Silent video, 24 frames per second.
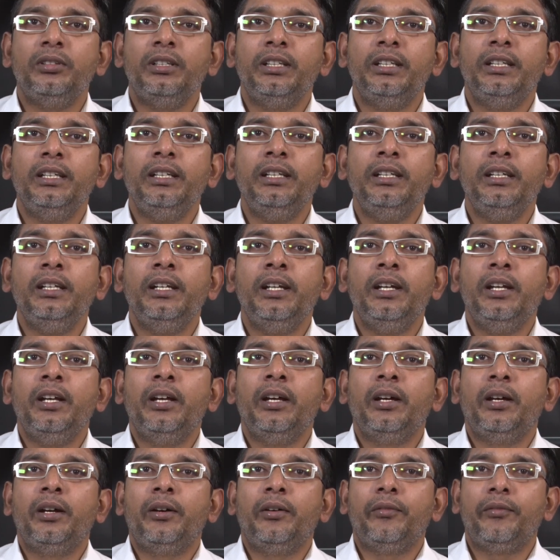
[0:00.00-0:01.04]
to the
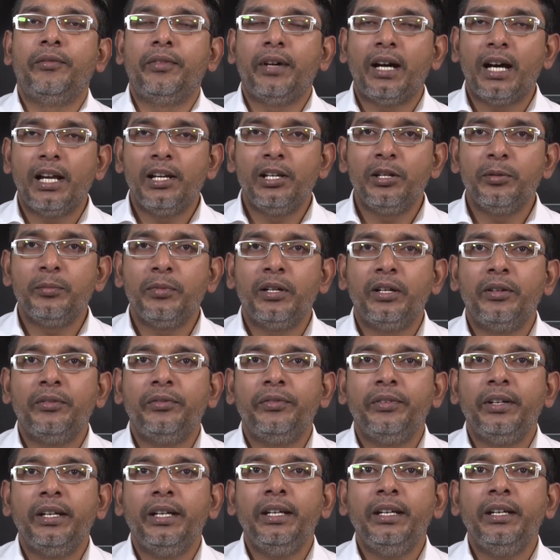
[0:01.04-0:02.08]
volume
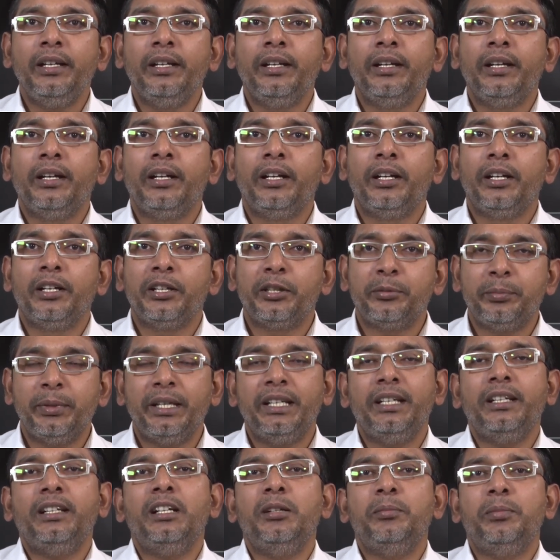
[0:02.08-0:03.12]
of a
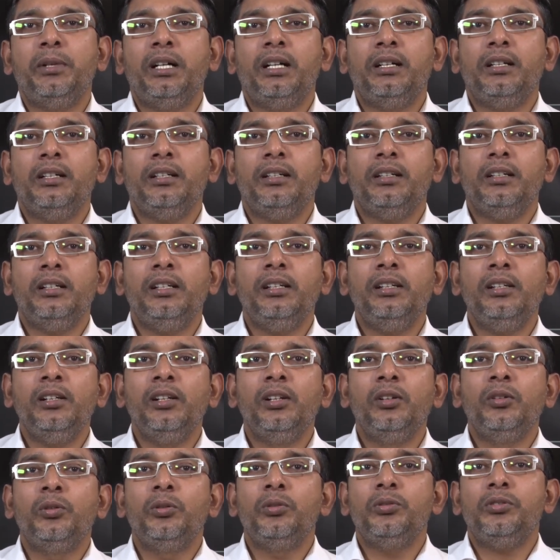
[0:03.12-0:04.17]
spherical particle
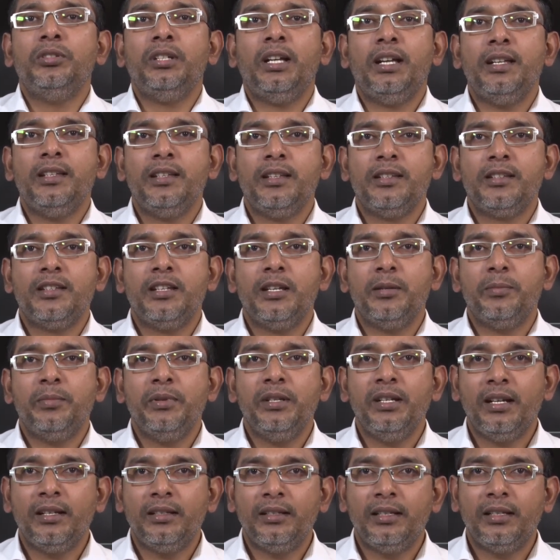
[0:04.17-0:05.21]
whose size is
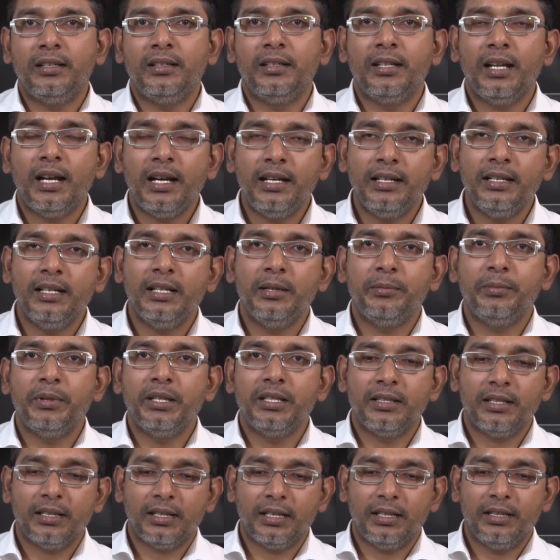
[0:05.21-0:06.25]
dp and then that dp
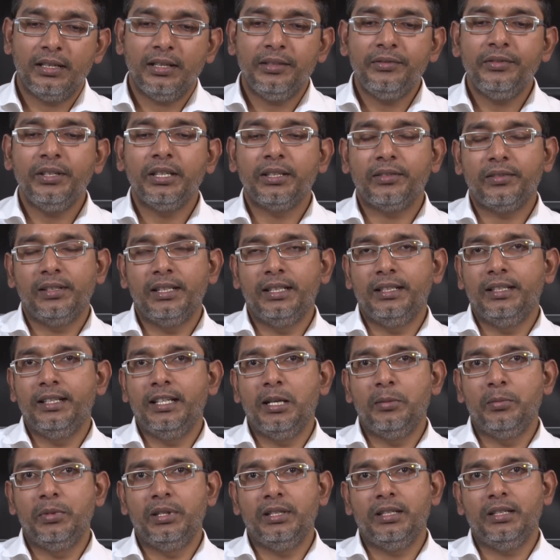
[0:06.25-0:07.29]
is a kind of equivalent
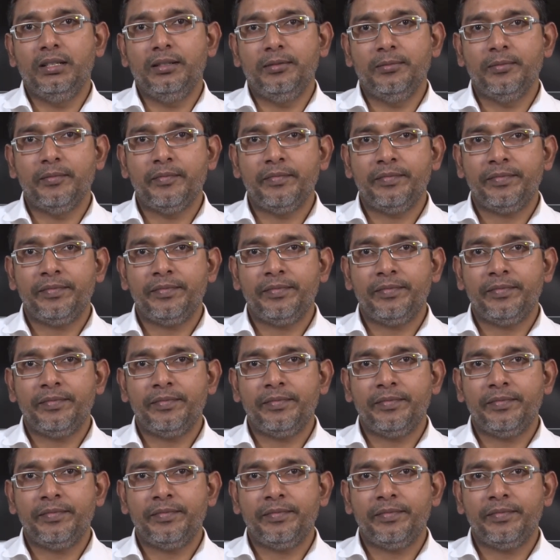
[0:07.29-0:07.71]
diameter